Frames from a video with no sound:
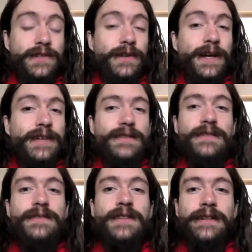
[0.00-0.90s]

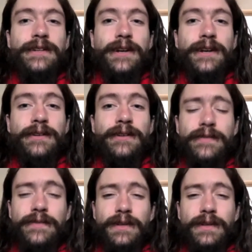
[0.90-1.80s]
physical stress is
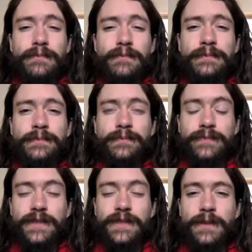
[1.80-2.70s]
taken care of.
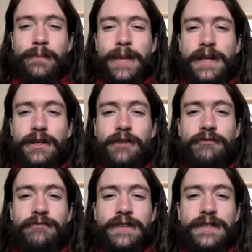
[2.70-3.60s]
So
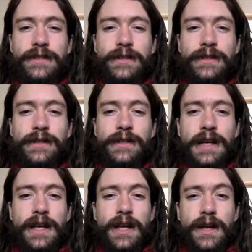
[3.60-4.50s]
mental, physical,
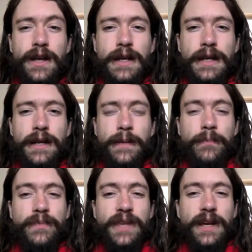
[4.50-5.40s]

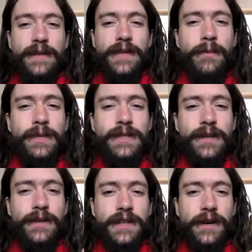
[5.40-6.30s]
and then we
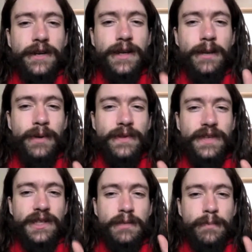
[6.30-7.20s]
start talking about
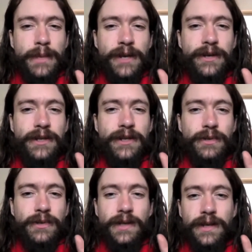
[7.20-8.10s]
the
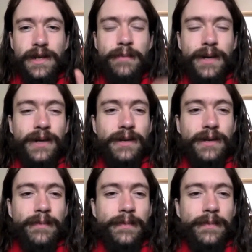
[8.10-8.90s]
spiritual. Hey, Malcolm.